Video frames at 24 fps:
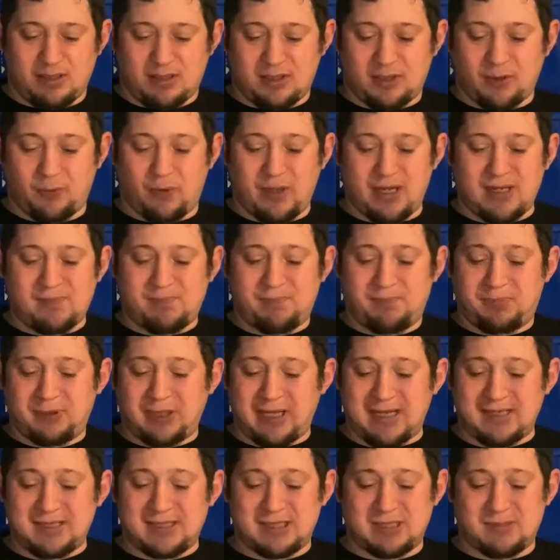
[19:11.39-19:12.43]
The way
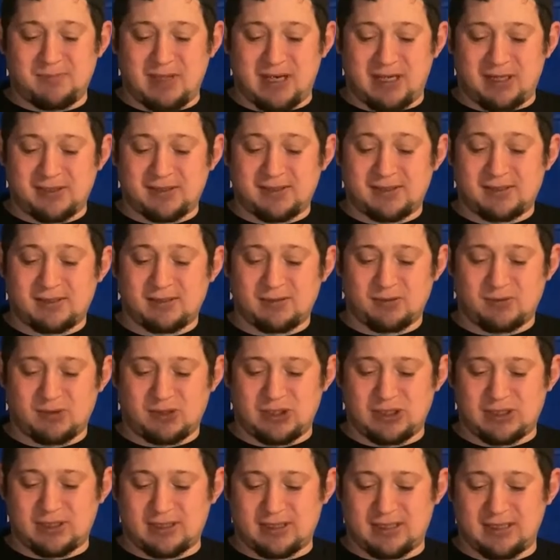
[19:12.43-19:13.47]
blend smells
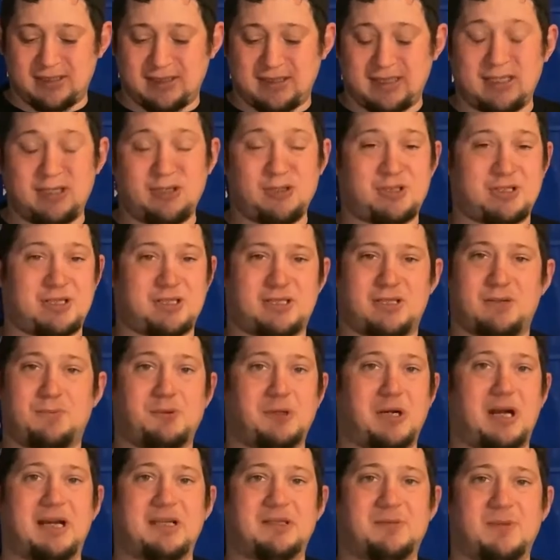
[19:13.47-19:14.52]
just continues to
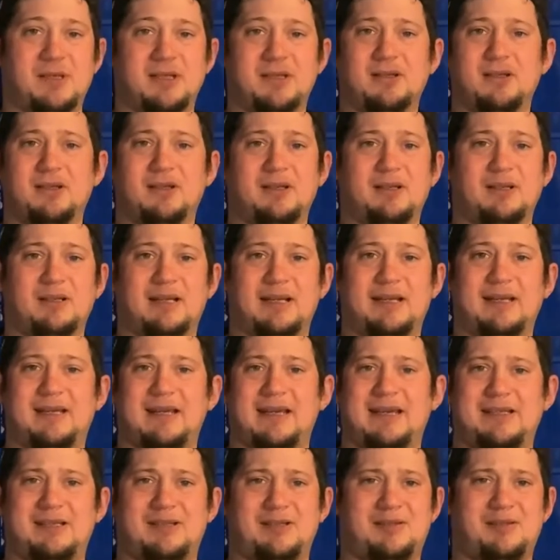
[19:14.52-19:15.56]
surprise me. Like,
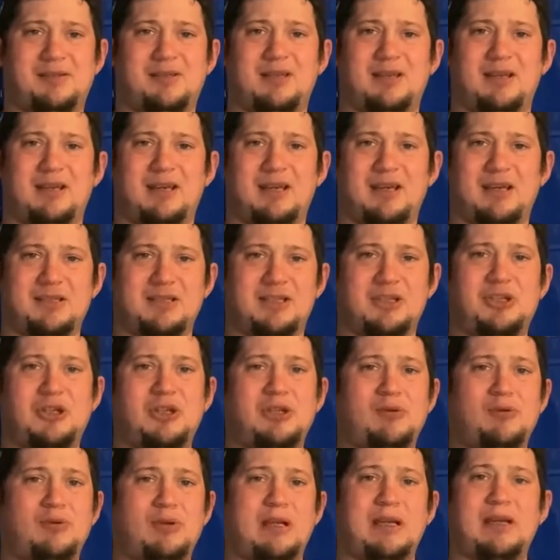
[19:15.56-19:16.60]
it's such a
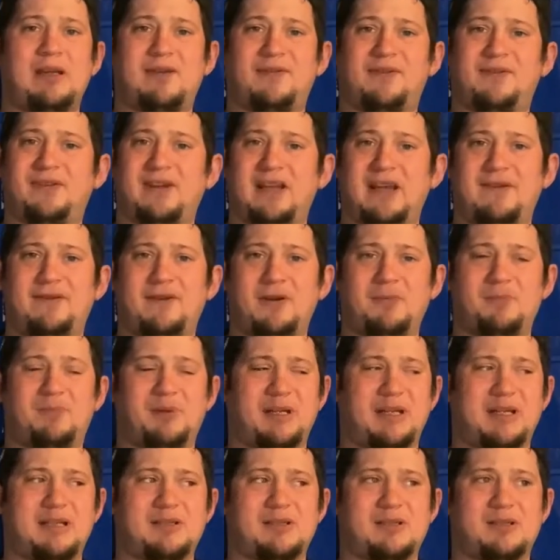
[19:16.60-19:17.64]
unique flavor,
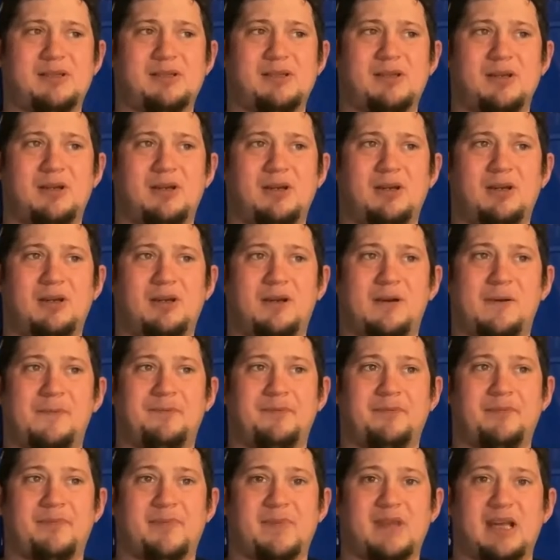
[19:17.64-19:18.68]
but it's
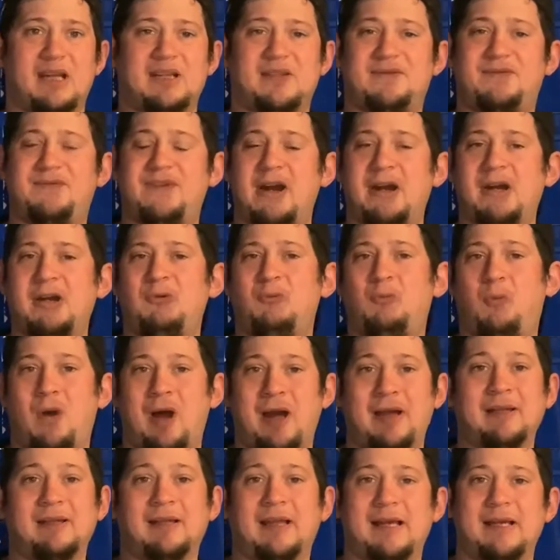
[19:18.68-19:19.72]
very
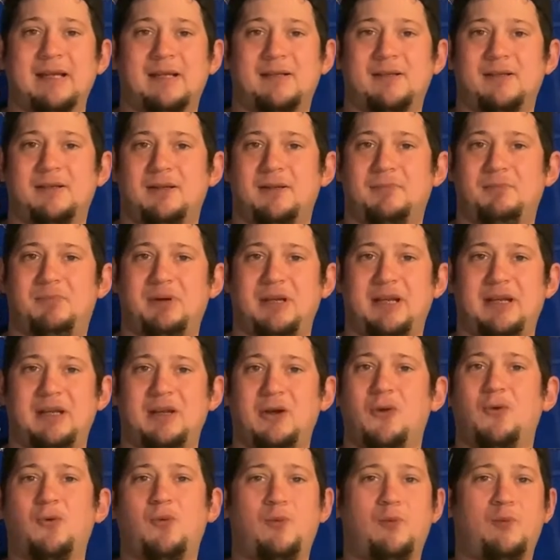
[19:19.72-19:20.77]
wine-like, but in
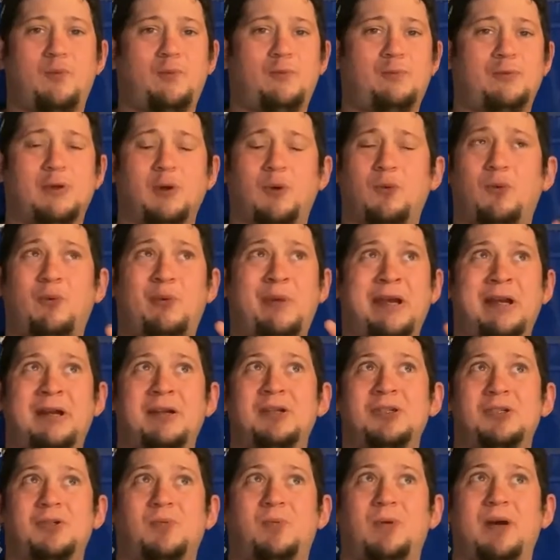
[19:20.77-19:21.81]
the
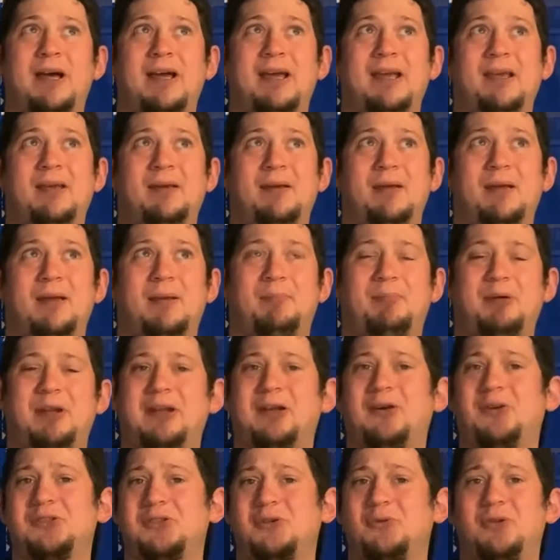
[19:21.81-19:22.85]
weirdest way, but
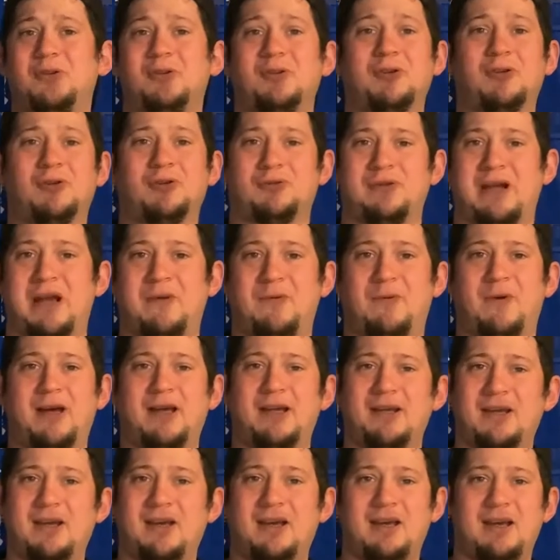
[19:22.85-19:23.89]
also in a great
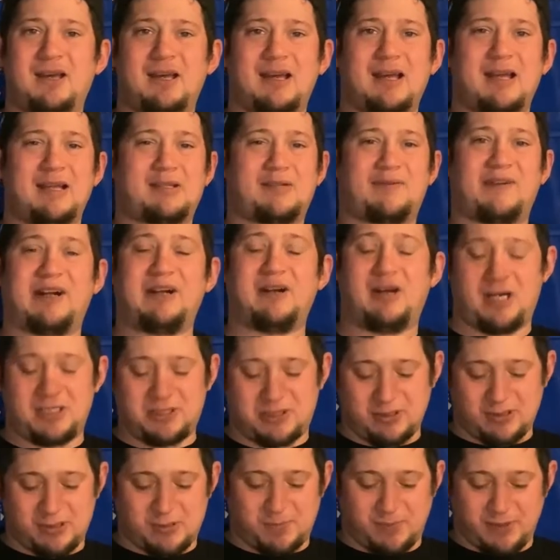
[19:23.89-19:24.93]
way. It's very hard
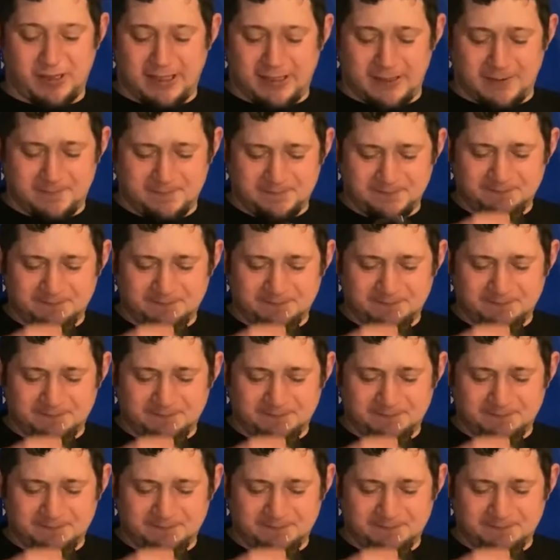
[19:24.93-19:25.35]
to explain.